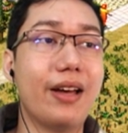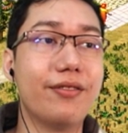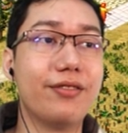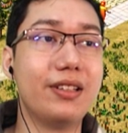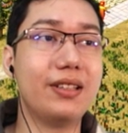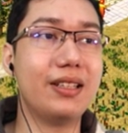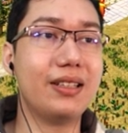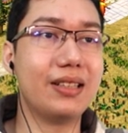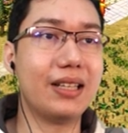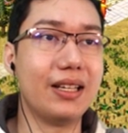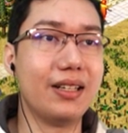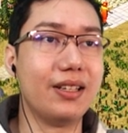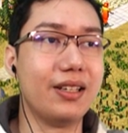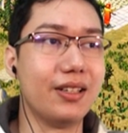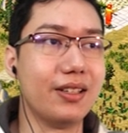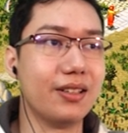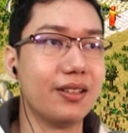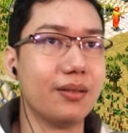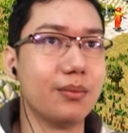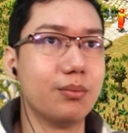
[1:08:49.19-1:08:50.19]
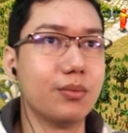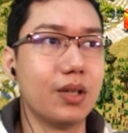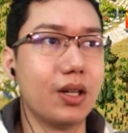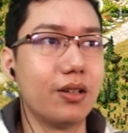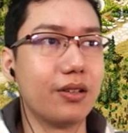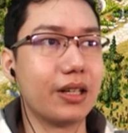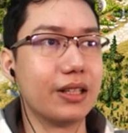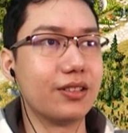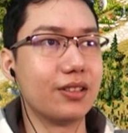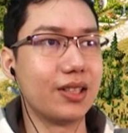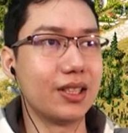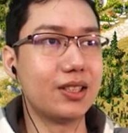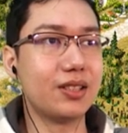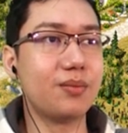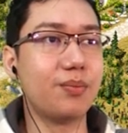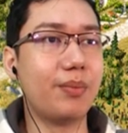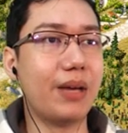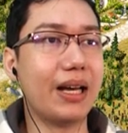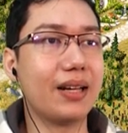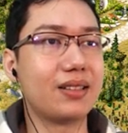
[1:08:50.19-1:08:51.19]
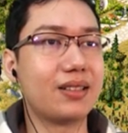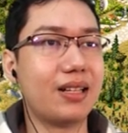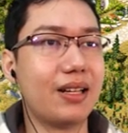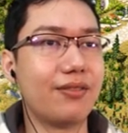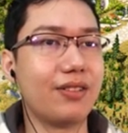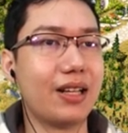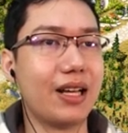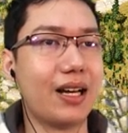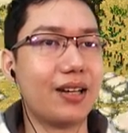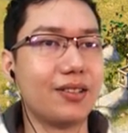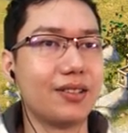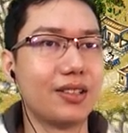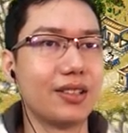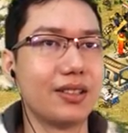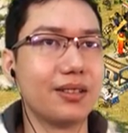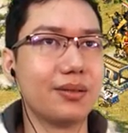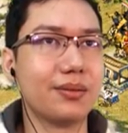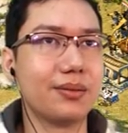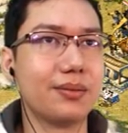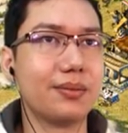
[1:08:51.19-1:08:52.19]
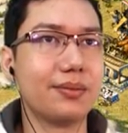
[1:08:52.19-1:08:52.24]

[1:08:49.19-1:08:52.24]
everything they need. Okay, so this is max level housing.